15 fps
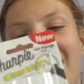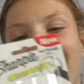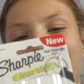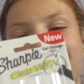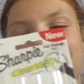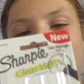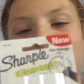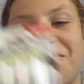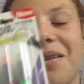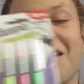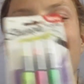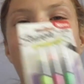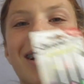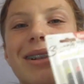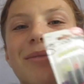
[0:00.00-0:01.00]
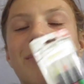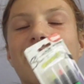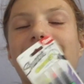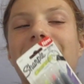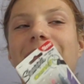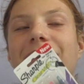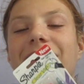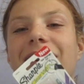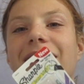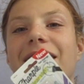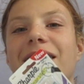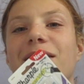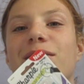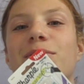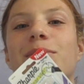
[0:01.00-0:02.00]
I know you guys are probably going to think
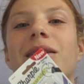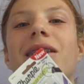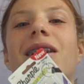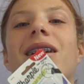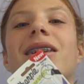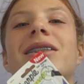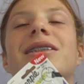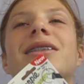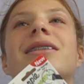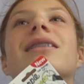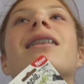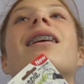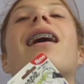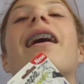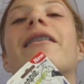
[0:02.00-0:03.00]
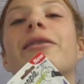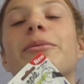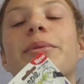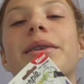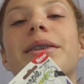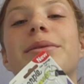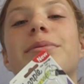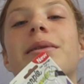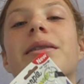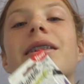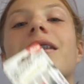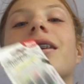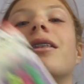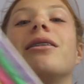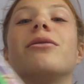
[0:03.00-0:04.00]
like, oh my gosh, everybody's probably
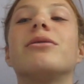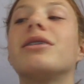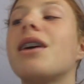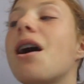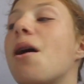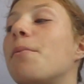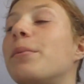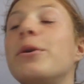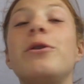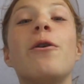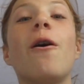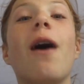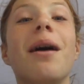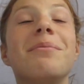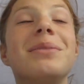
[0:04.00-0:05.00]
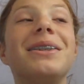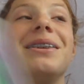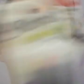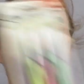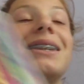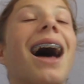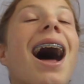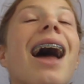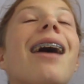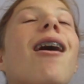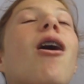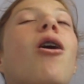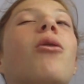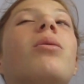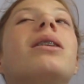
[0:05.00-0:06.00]
getting those. But no, I'm serious. I
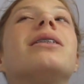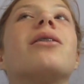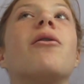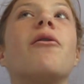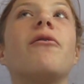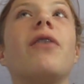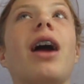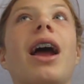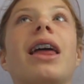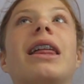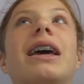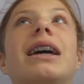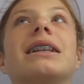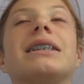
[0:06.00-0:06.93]
always over highlight.